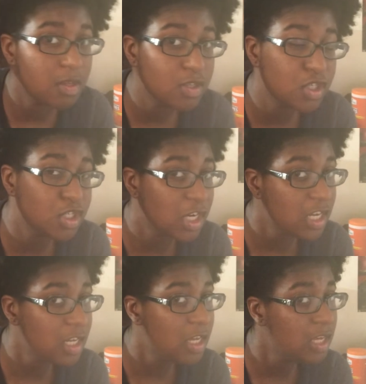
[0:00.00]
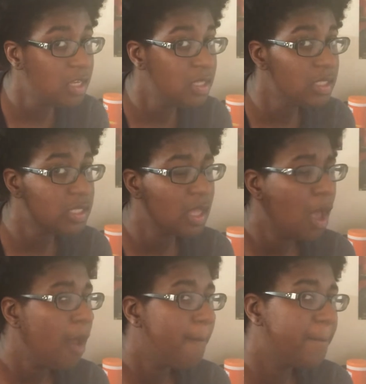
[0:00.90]
straight ends,
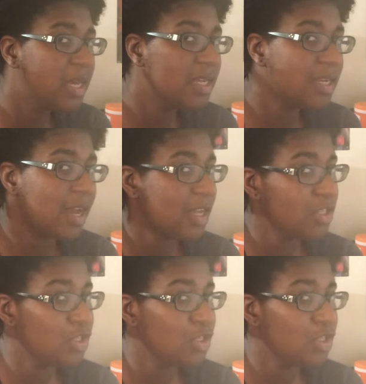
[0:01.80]
but not